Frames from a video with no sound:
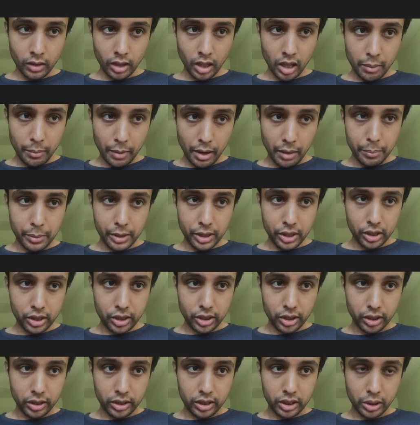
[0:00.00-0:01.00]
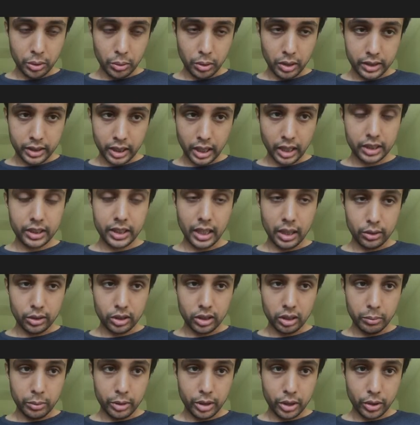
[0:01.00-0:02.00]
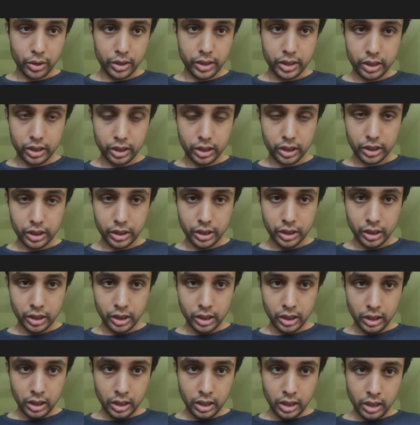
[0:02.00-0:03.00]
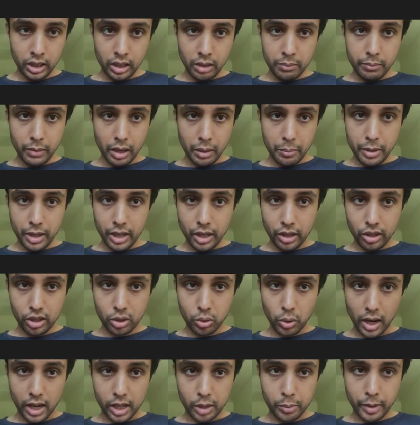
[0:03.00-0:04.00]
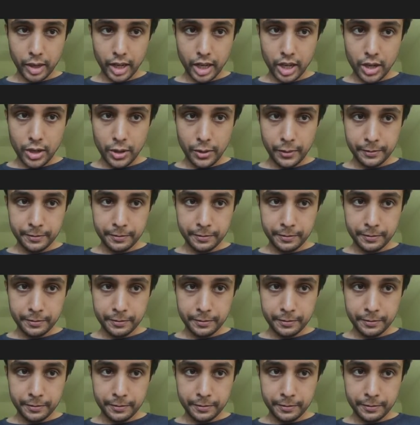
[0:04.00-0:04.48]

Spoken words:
it might be just good to test out symmetries too, maybe in our scratchpad,